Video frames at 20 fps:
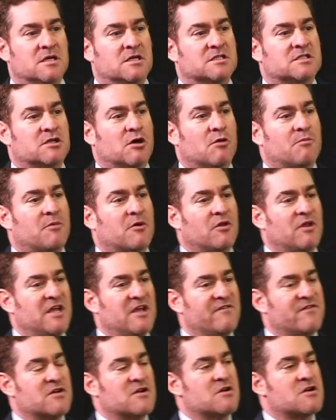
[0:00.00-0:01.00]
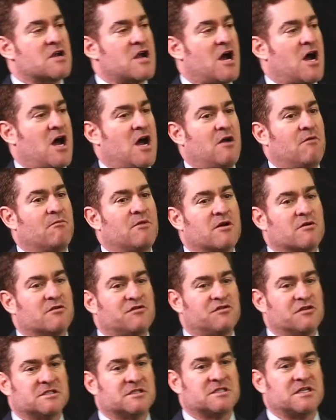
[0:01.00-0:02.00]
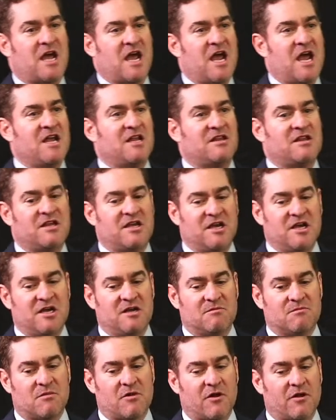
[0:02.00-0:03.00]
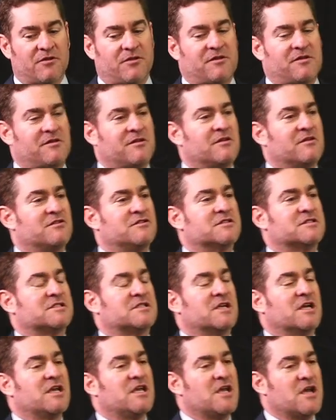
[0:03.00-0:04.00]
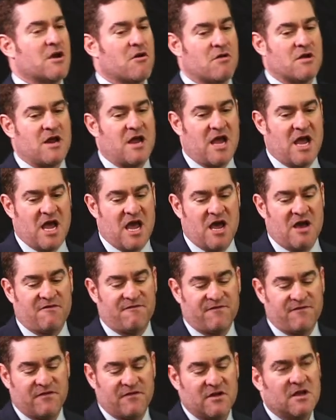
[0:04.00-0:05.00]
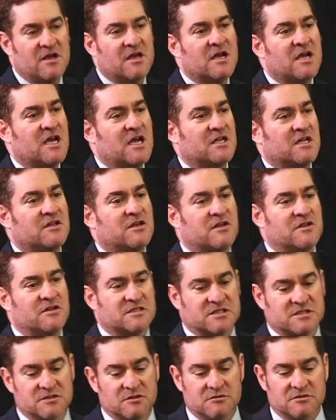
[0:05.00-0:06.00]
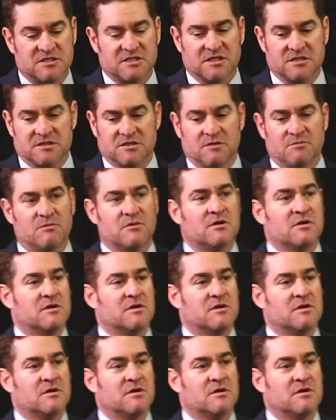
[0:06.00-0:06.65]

So believe it or not, we are just 18 months, just a year and a half into this new system.